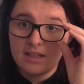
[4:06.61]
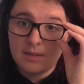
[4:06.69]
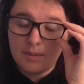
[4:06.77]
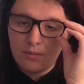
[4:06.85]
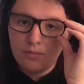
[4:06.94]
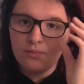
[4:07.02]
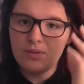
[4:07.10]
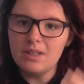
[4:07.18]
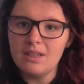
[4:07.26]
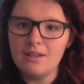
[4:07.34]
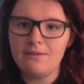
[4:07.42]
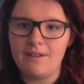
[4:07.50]
and it's been
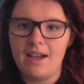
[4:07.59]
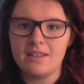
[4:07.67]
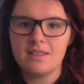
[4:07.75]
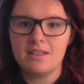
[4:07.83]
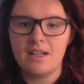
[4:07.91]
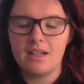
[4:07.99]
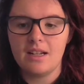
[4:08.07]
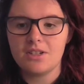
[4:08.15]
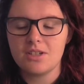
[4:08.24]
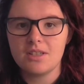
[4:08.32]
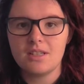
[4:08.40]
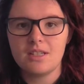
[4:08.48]
really fascinating,
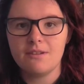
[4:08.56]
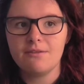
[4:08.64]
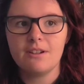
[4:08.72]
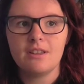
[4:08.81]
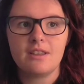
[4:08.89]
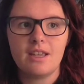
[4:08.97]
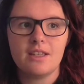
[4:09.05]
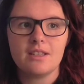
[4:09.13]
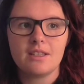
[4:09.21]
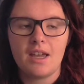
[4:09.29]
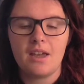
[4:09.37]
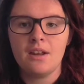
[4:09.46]
just the different
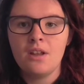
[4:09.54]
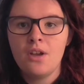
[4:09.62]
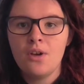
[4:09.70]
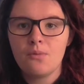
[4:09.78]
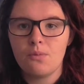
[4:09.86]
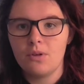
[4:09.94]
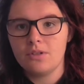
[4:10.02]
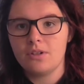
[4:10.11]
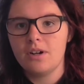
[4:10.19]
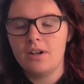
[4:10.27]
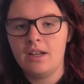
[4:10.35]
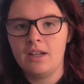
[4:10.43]
things that we're
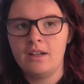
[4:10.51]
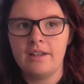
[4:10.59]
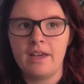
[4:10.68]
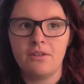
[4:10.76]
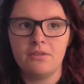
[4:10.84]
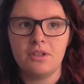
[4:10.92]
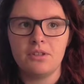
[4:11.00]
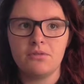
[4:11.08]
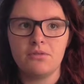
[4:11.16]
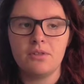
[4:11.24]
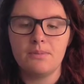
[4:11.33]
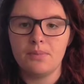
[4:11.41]
learning, not only
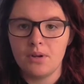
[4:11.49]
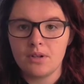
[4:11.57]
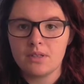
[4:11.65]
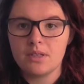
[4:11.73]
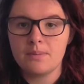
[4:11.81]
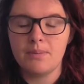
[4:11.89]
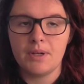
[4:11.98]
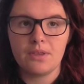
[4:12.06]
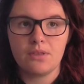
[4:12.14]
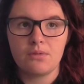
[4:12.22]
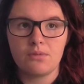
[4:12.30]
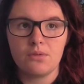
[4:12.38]
through the books but
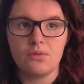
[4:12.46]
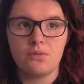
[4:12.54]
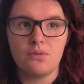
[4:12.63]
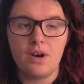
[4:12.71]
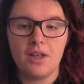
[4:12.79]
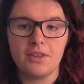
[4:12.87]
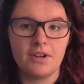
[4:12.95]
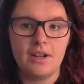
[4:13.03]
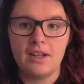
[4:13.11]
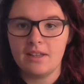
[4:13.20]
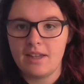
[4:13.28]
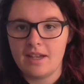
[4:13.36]
through other
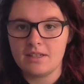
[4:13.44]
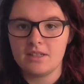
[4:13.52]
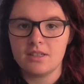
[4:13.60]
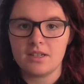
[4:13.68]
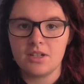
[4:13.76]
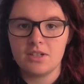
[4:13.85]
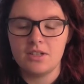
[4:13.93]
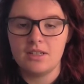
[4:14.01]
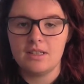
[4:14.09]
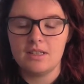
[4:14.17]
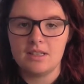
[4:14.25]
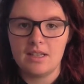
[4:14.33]
in-class
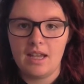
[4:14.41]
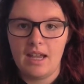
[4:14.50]
discussions.